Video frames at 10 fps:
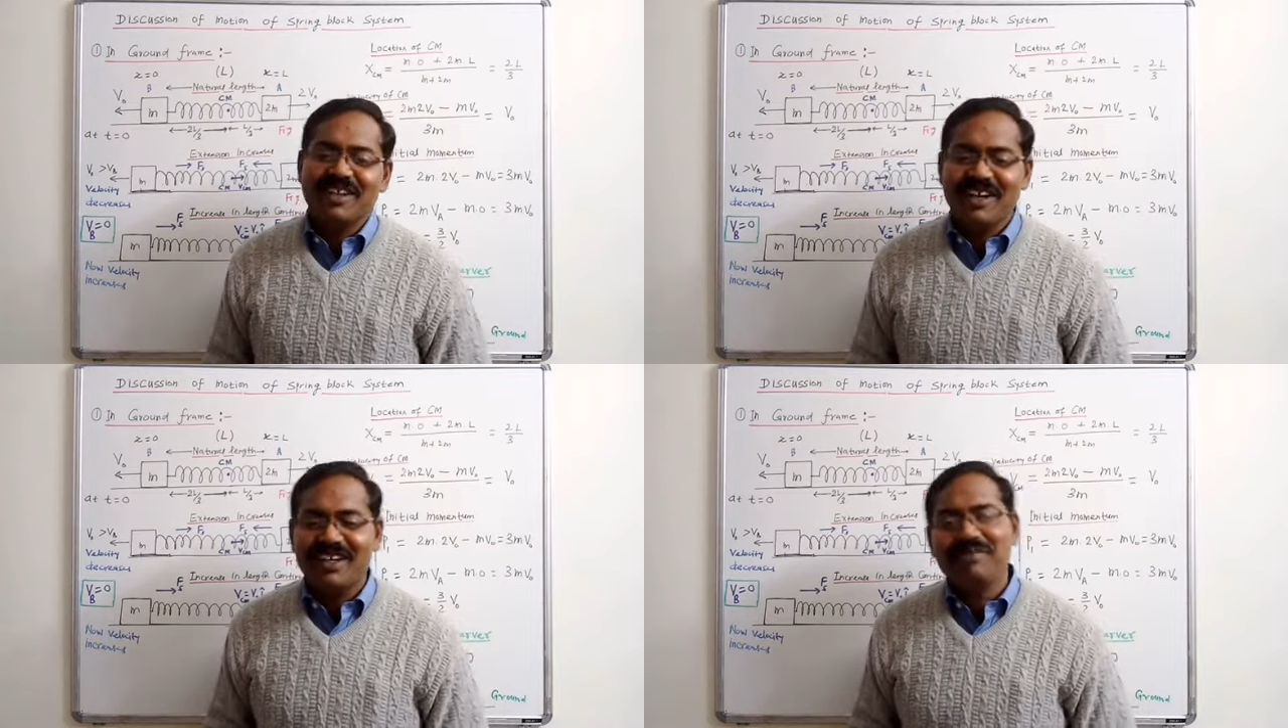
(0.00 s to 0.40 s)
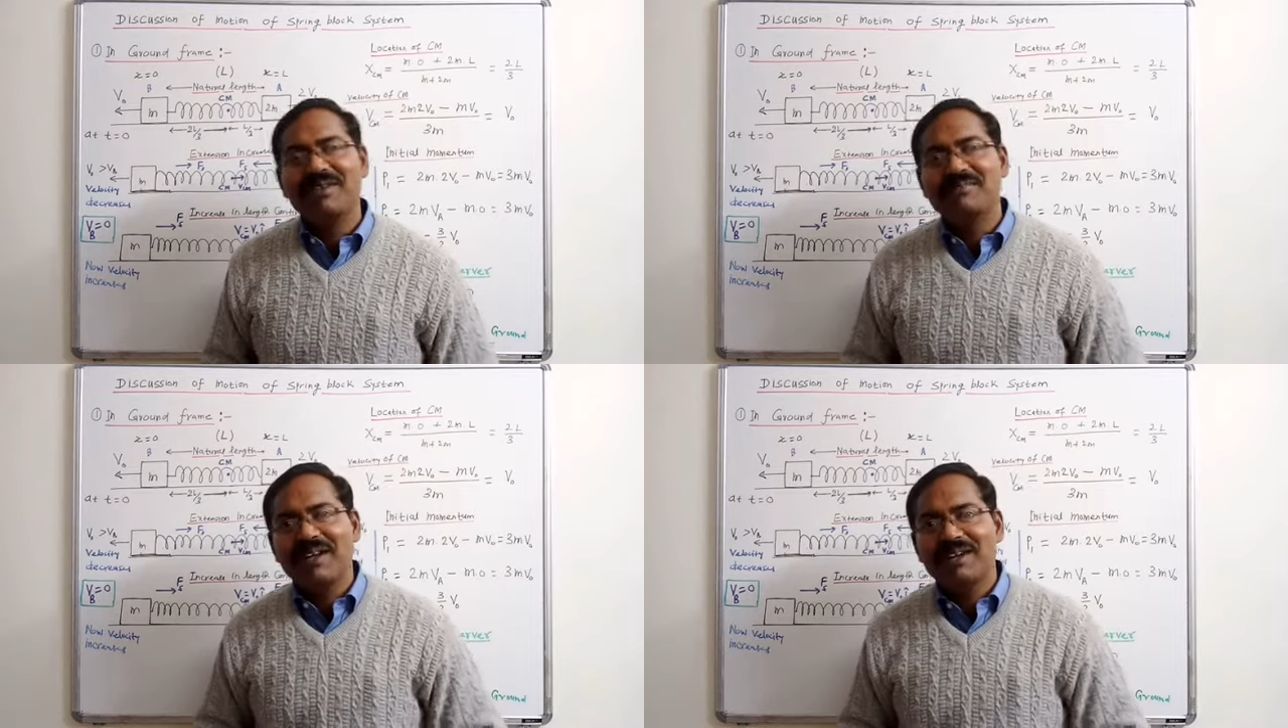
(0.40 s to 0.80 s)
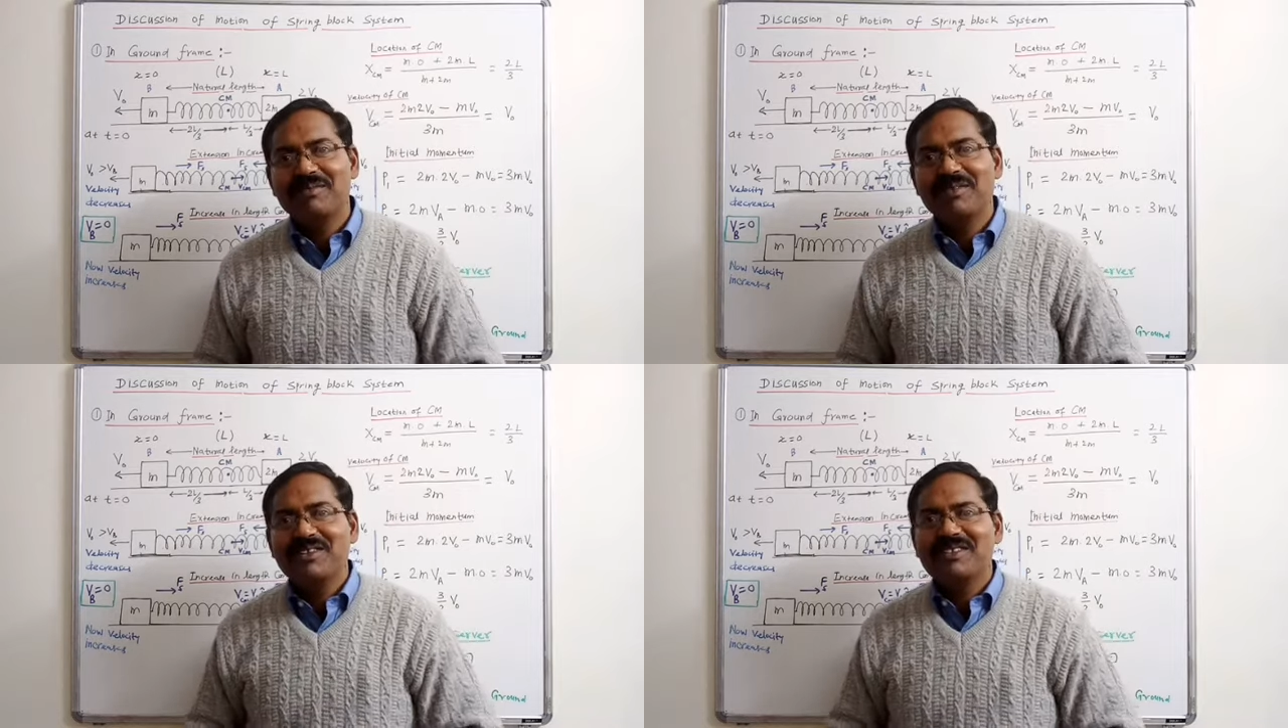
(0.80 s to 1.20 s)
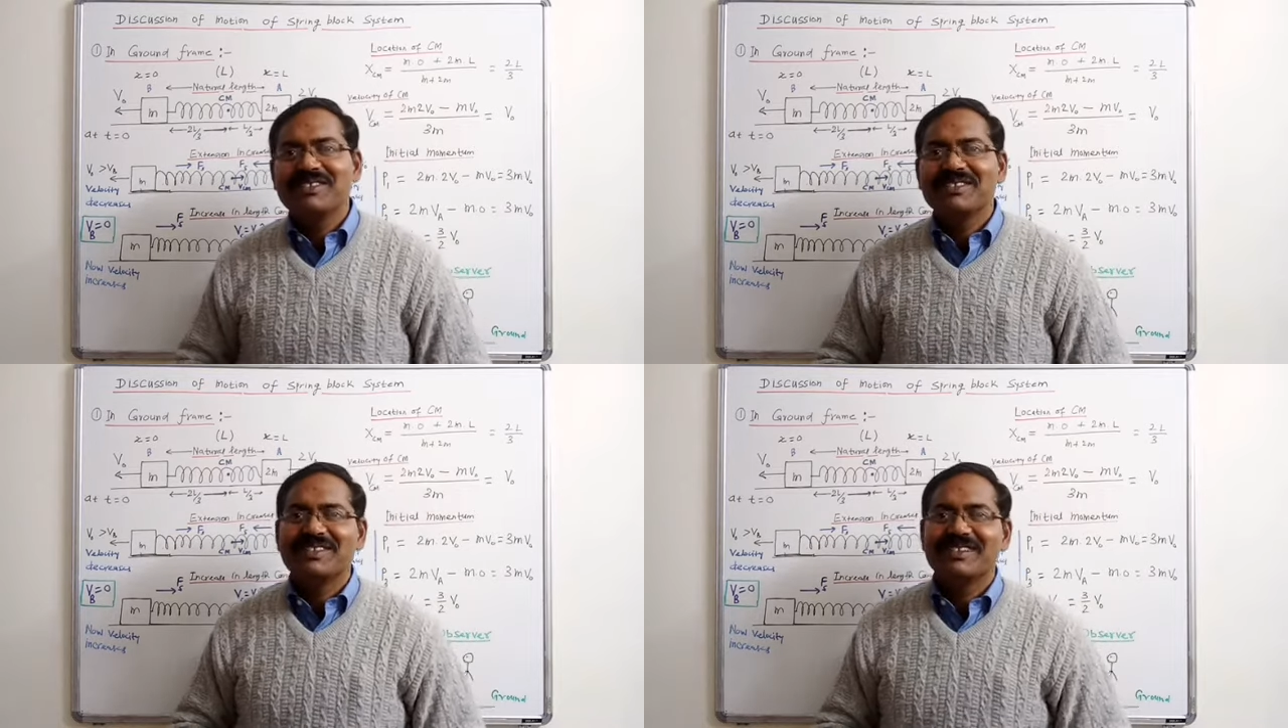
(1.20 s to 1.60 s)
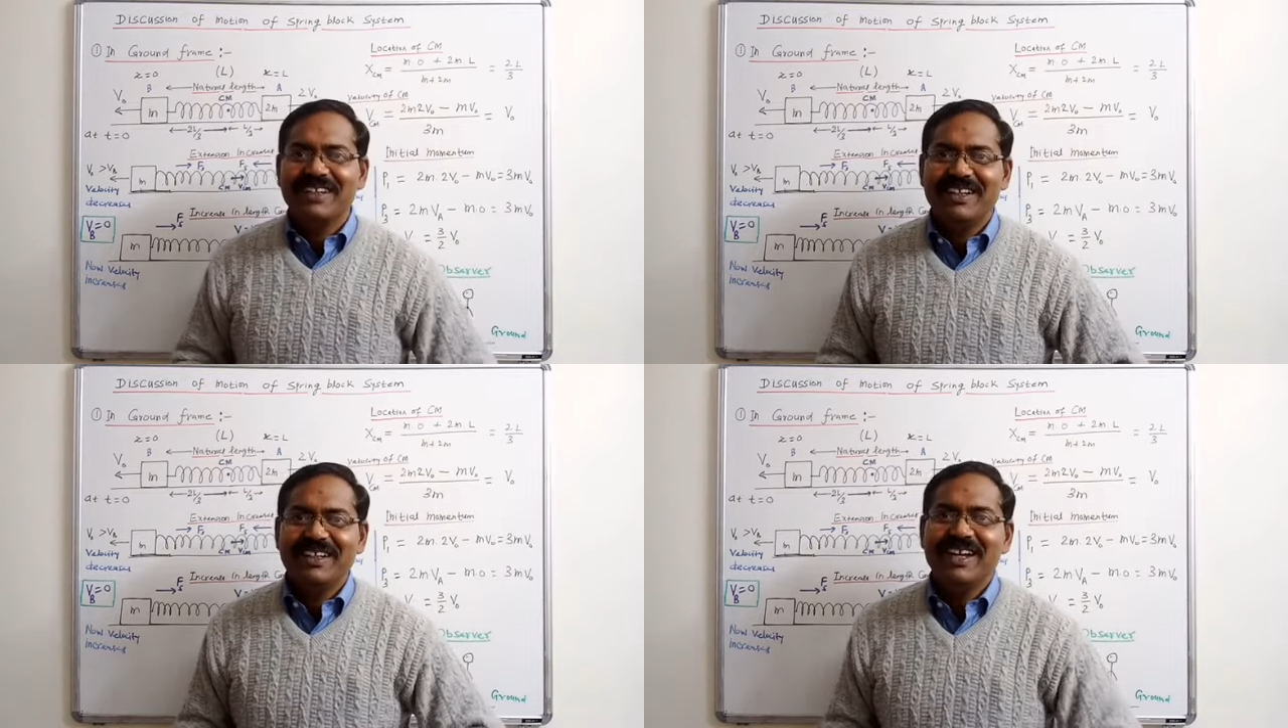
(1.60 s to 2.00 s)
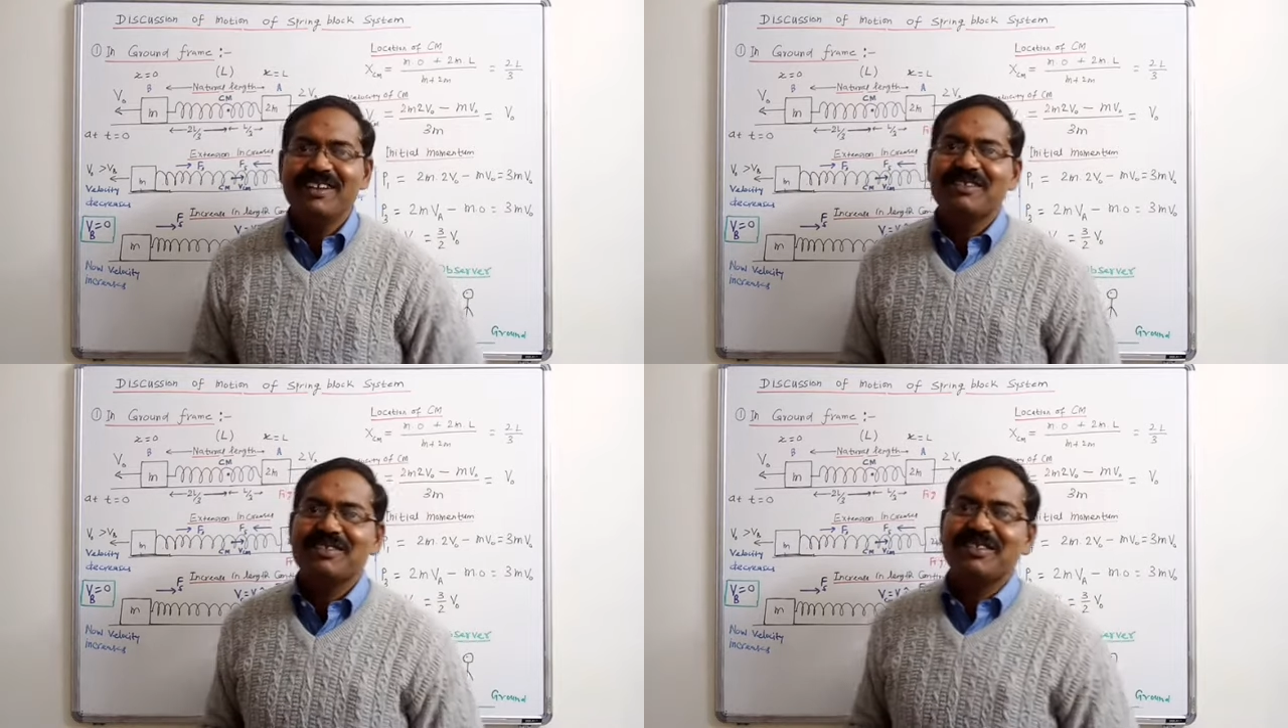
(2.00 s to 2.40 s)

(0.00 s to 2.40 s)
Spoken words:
I am in Palampur, India,